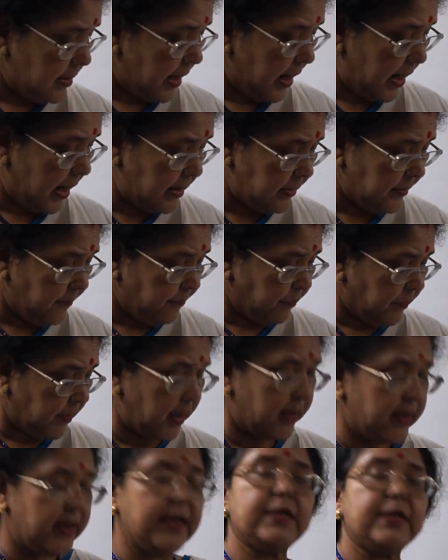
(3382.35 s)
and the
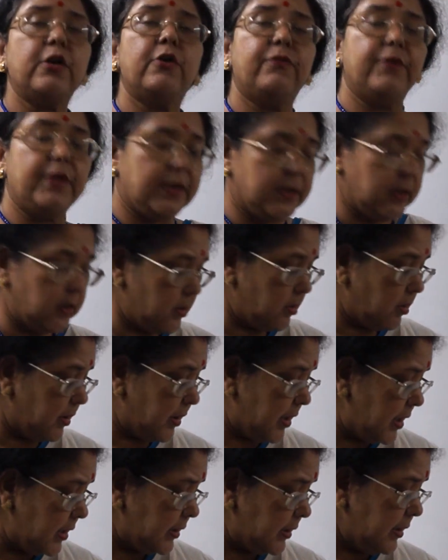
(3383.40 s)
rate of return on
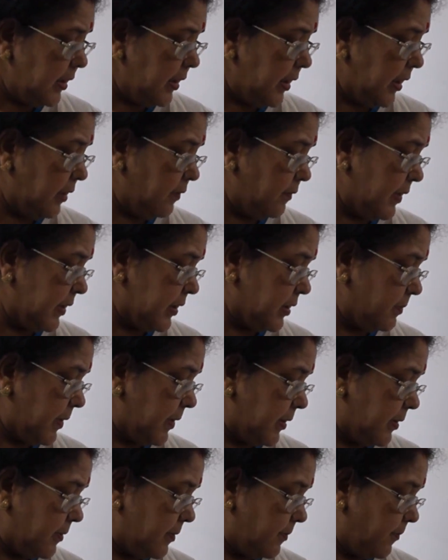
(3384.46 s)
his
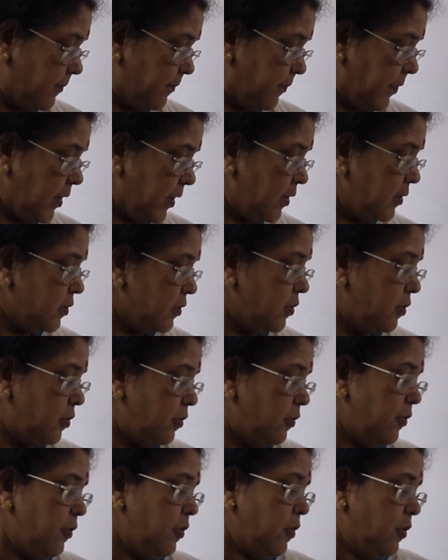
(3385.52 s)
investment.
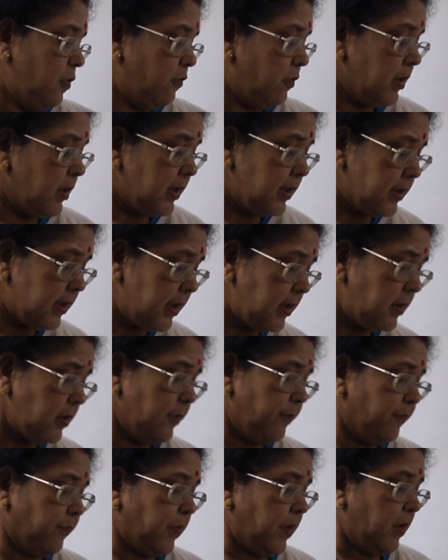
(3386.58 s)
So what is it?
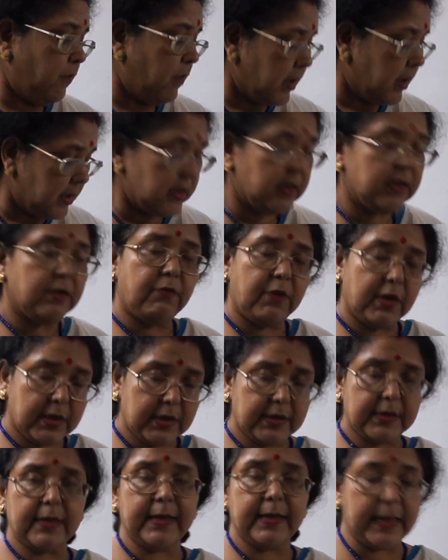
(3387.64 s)
What
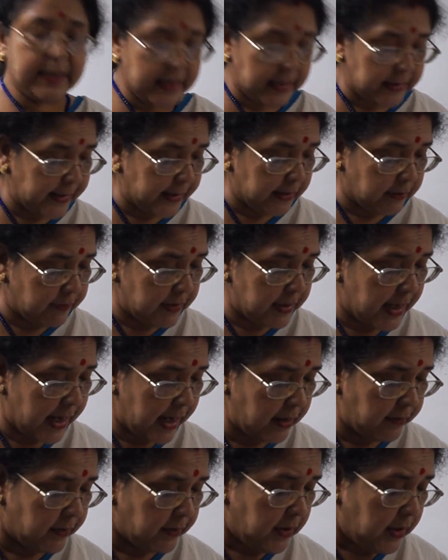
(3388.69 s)
is the data that we
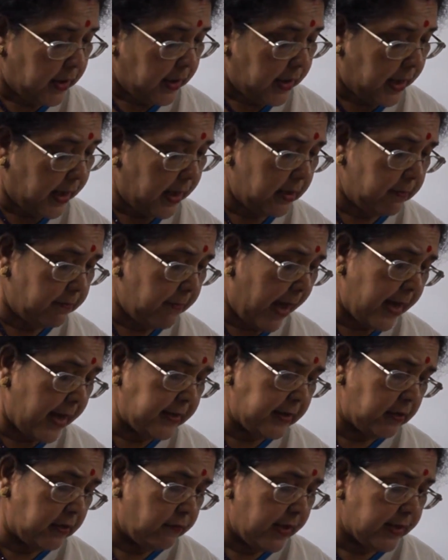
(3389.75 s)
have? A
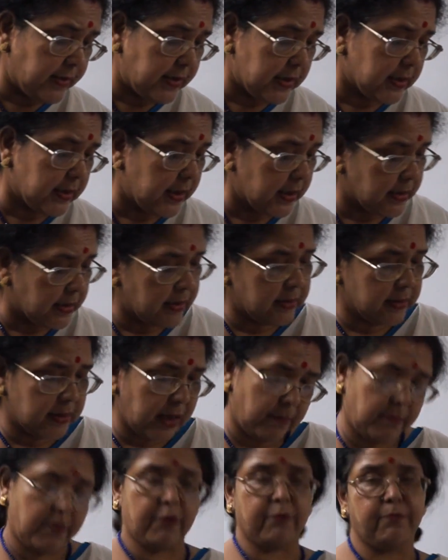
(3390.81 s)
man invests a certain
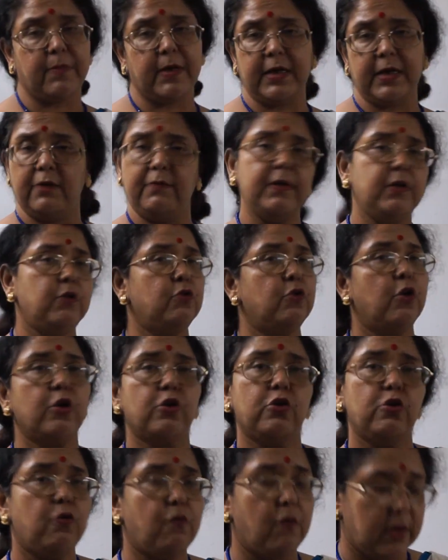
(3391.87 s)
sum of money. We do
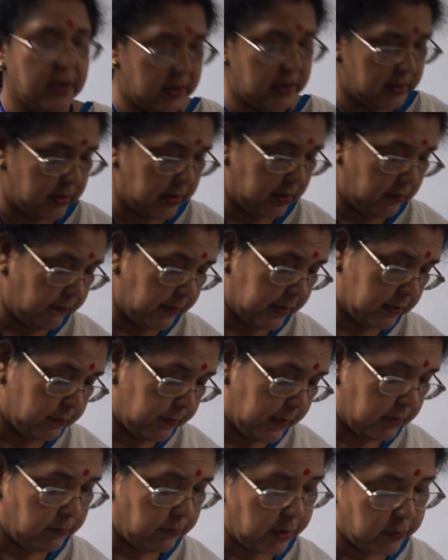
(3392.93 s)
not know what is his
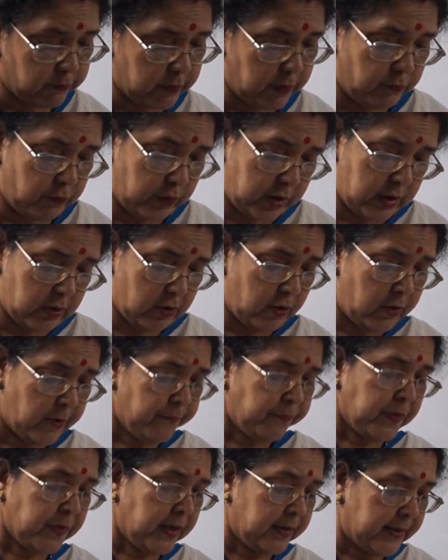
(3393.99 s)
investment, but we
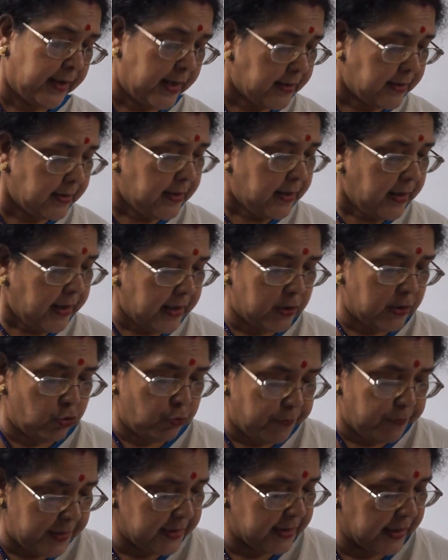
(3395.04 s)
know that in
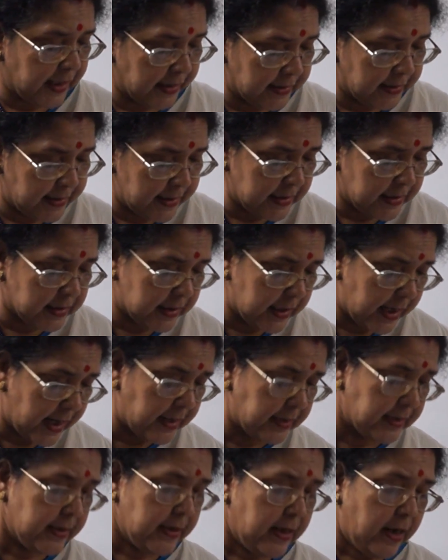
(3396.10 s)
rupees 100
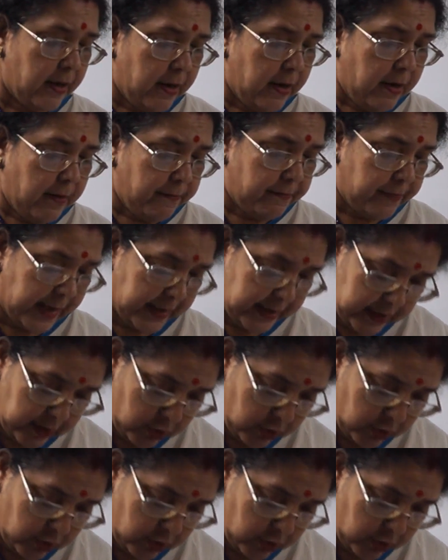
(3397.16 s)
shares, that is